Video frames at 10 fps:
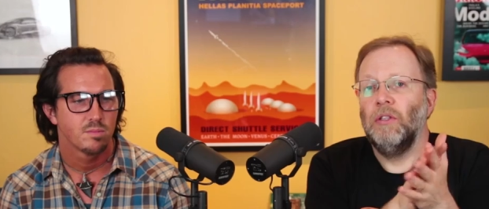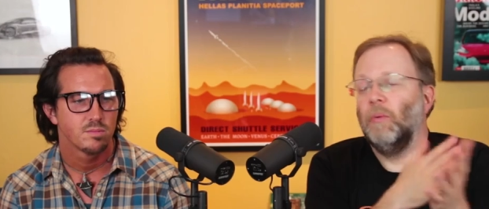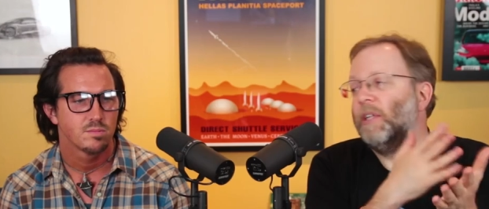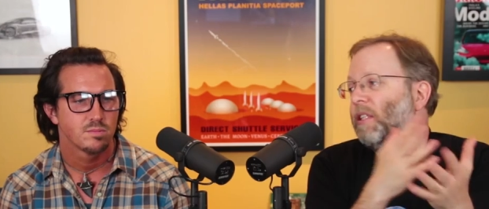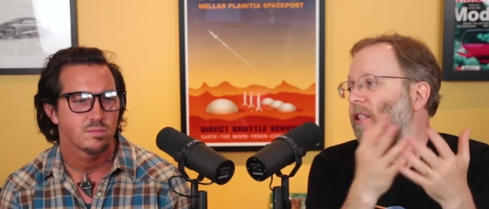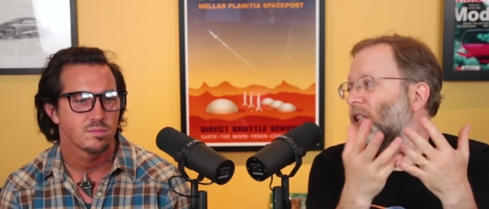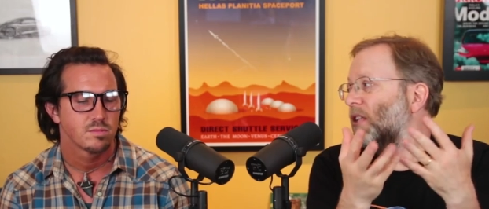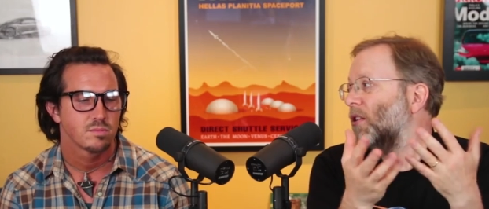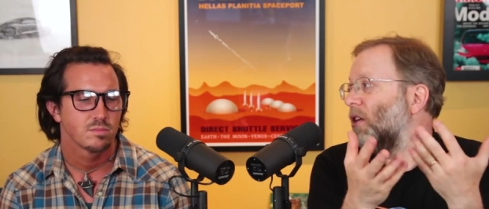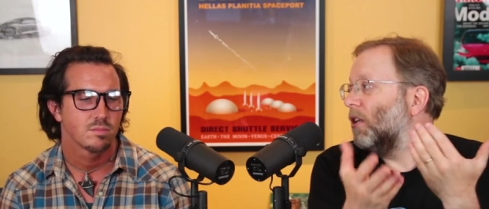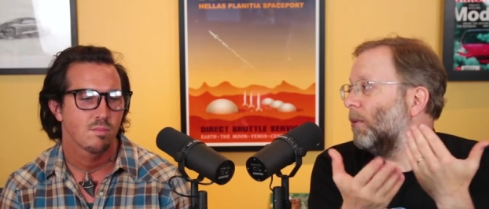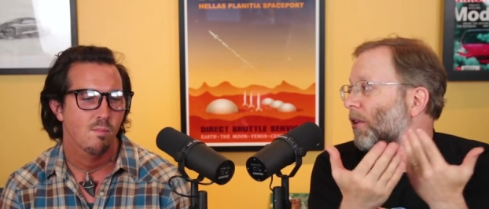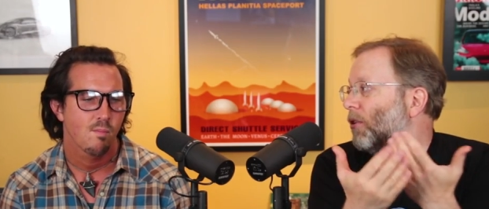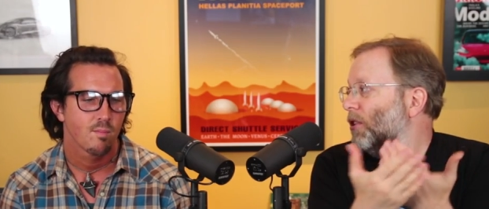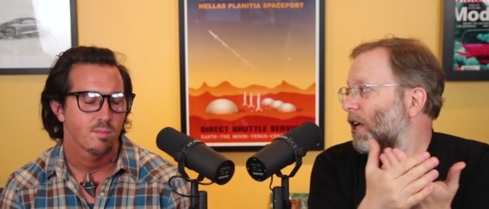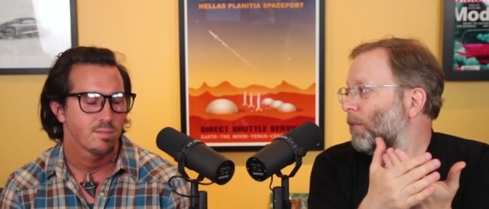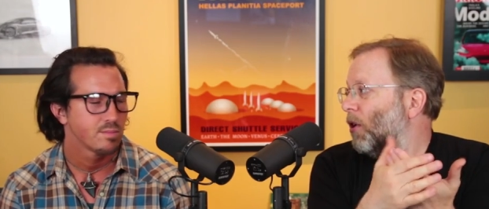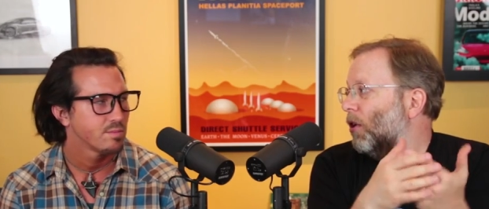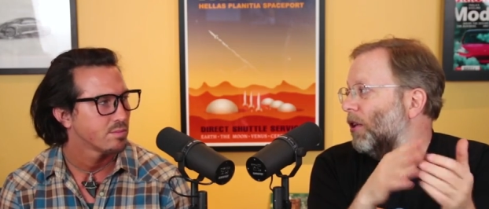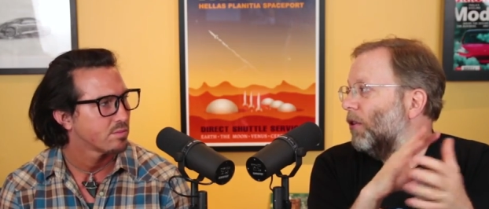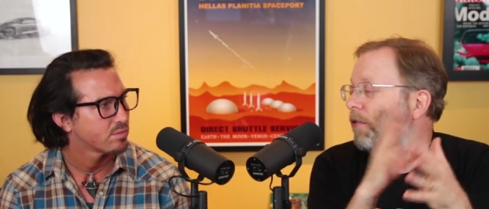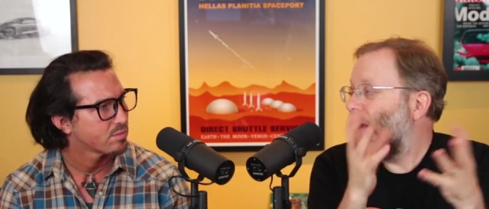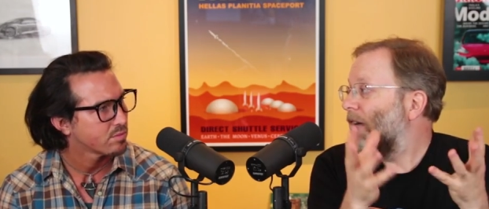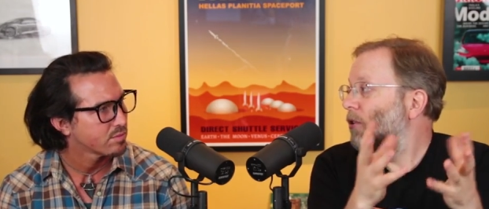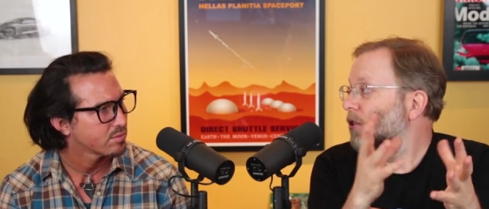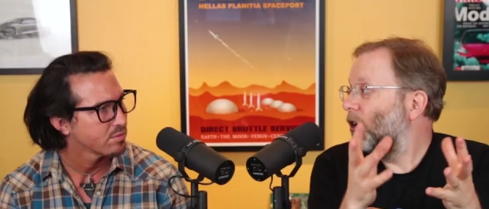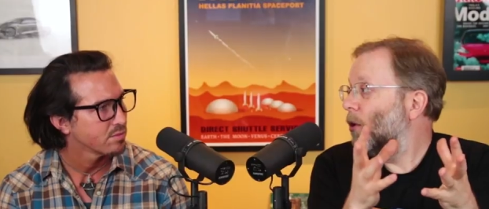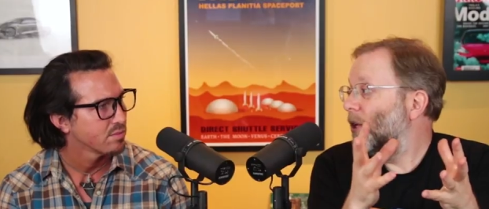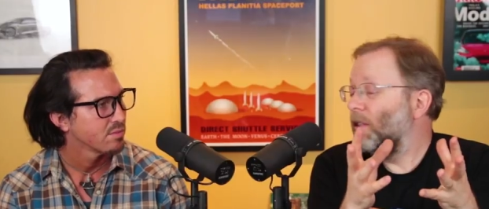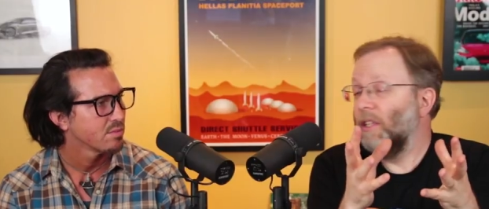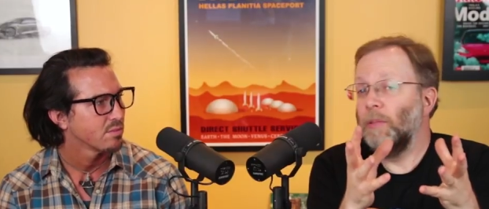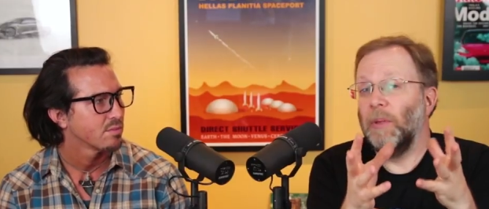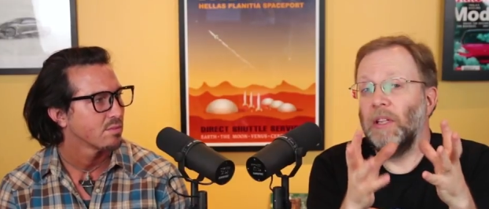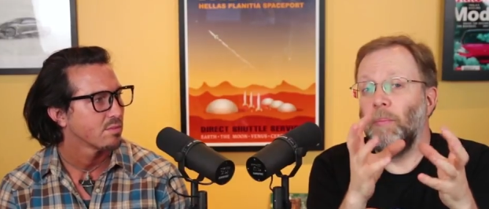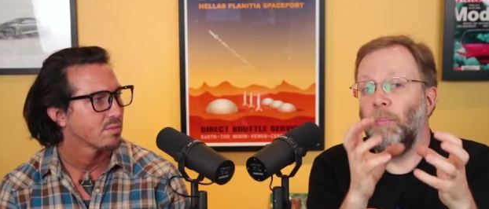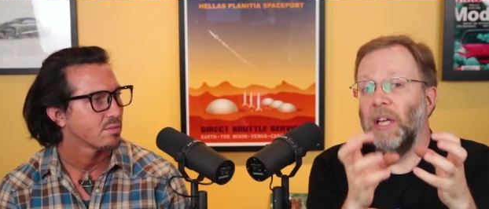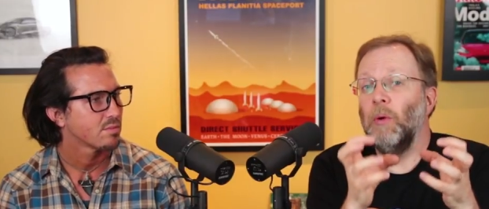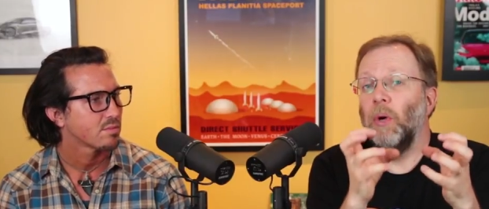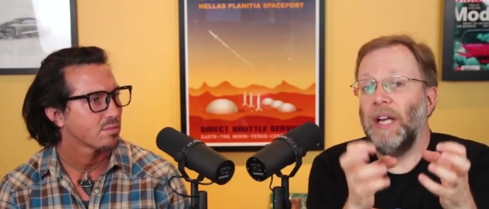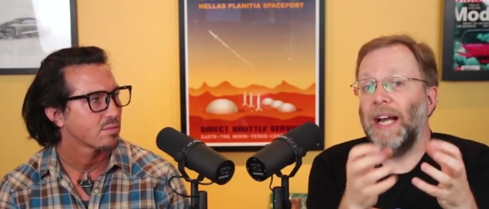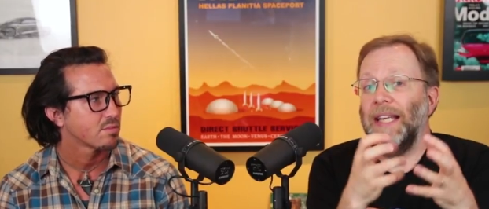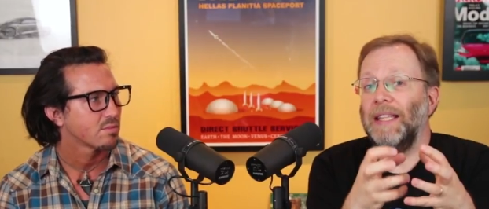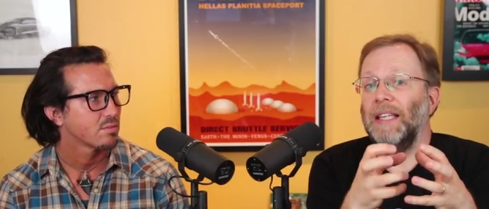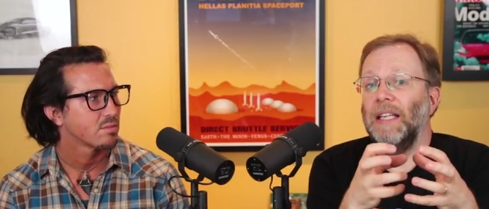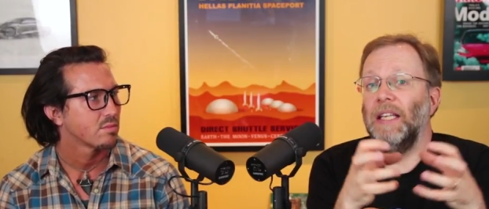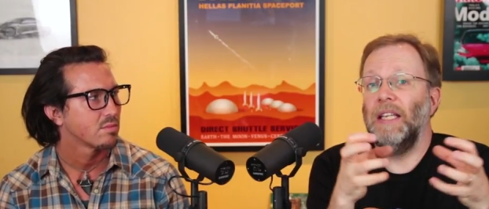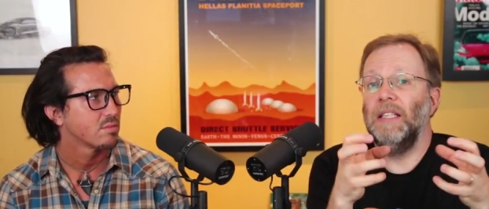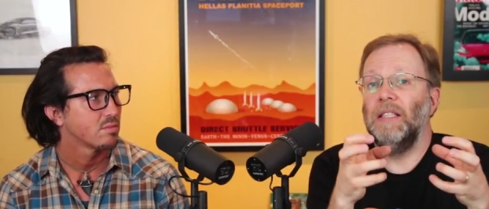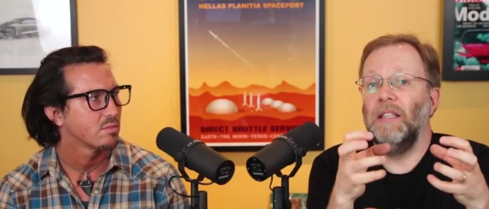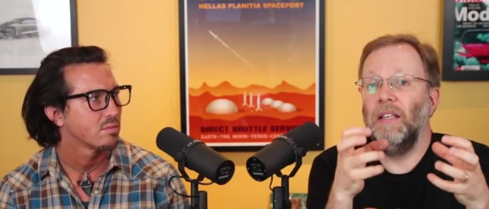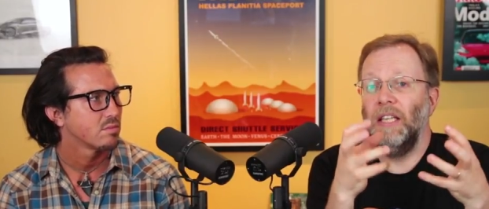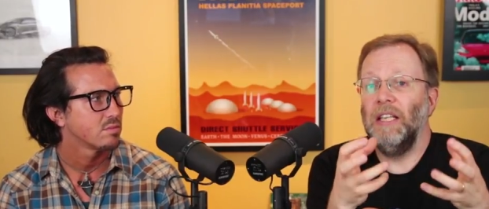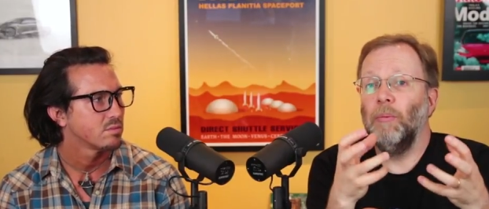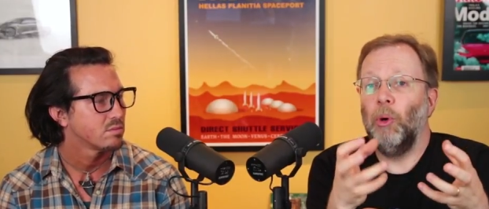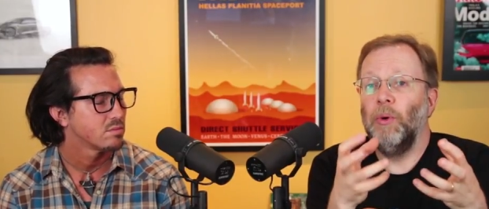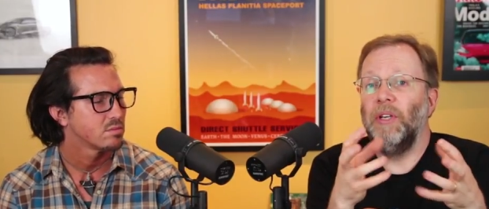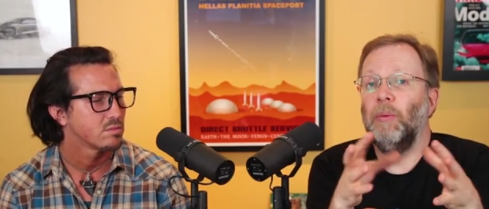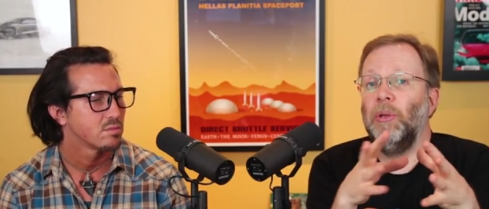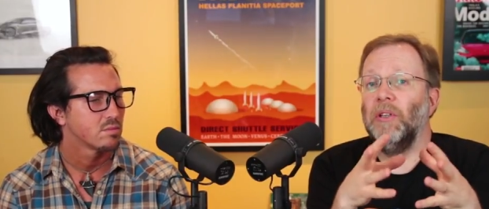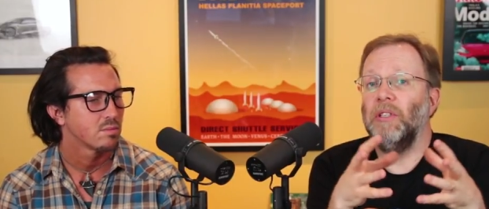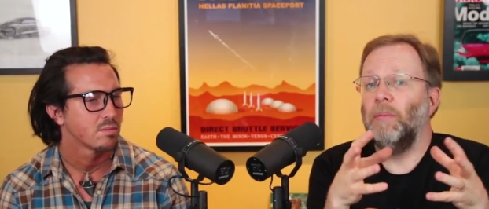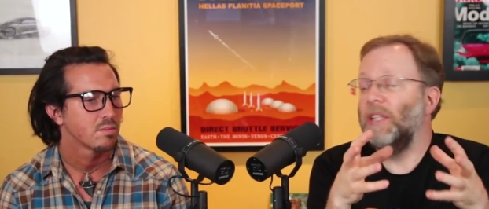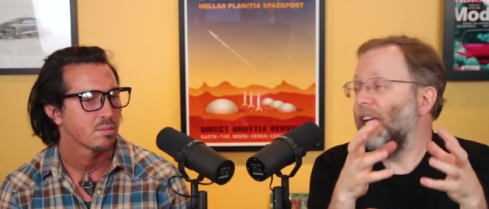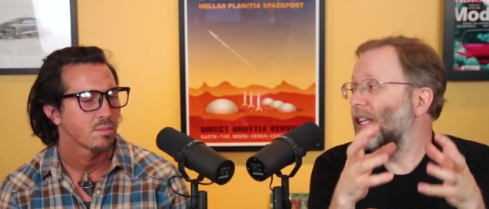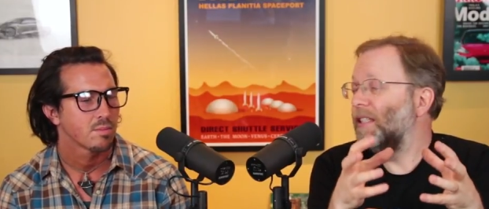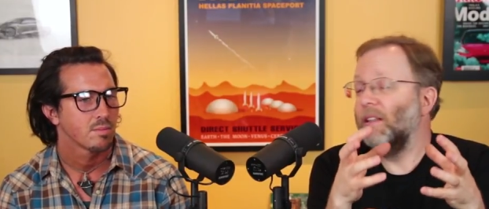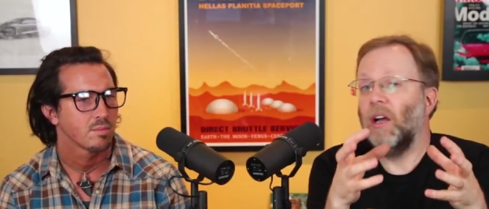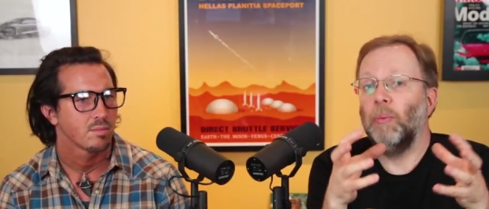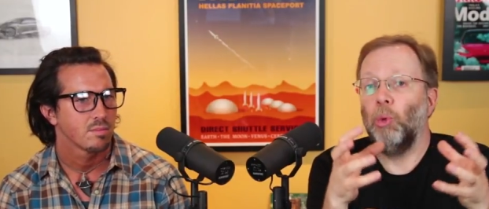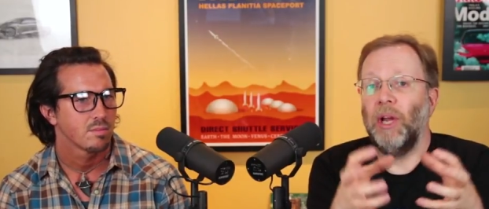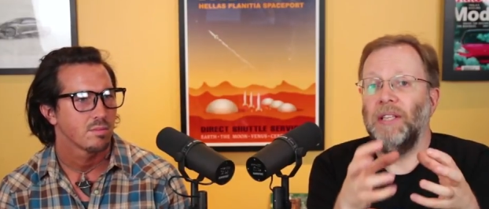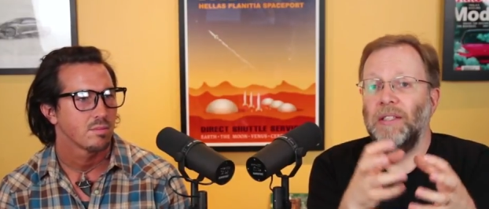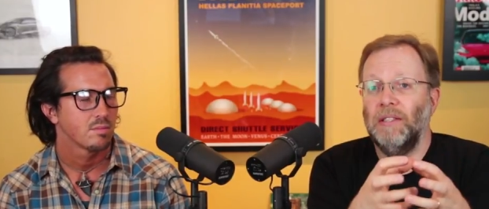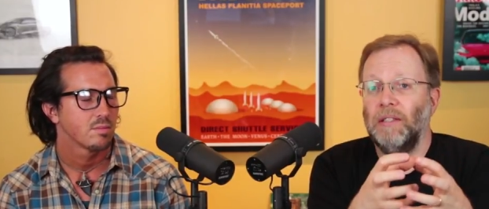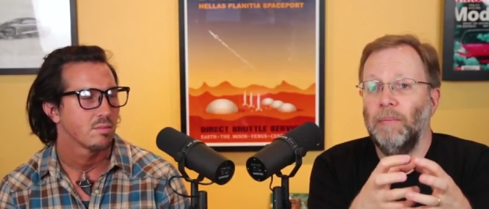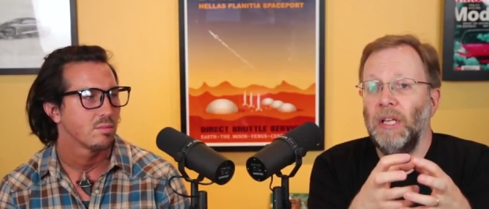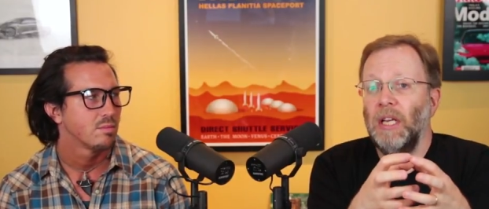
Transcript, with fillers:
Speaker 1: So basically, Tesla talked about in their statement all the other factors that go into this, but the big one, I think, is the key component appears to be the anti lock brake system.